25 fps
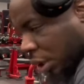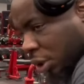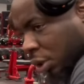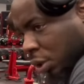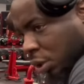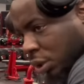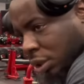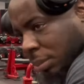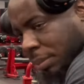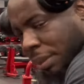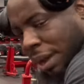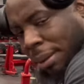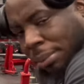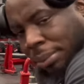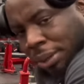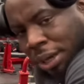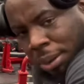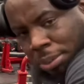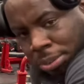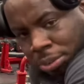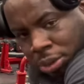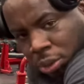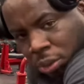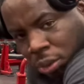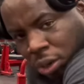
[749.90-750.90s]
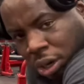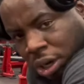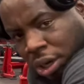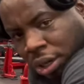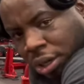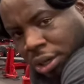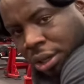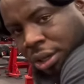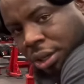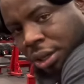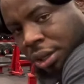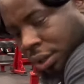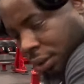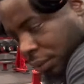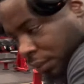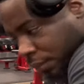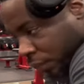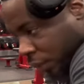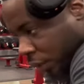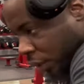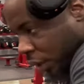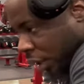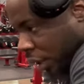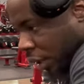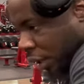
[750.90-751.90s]
do some abdominal work.
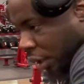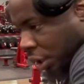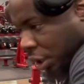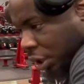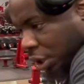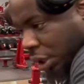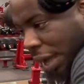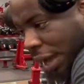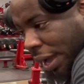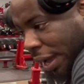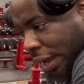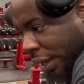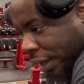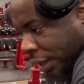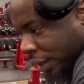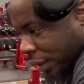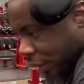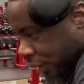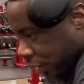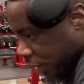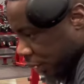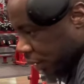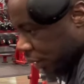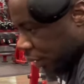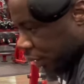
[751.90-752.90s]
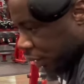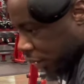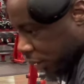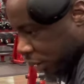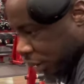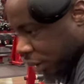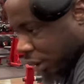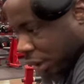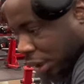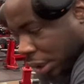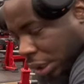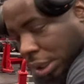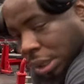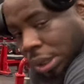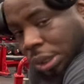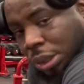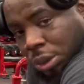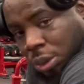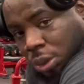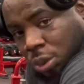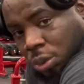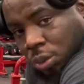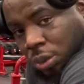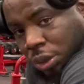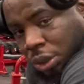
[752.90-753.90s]
Hey,
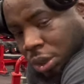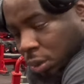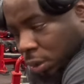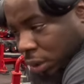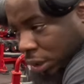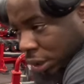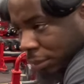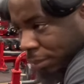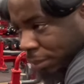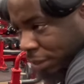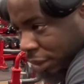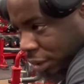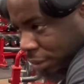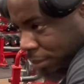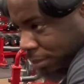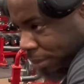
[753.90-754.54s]
when you want to be the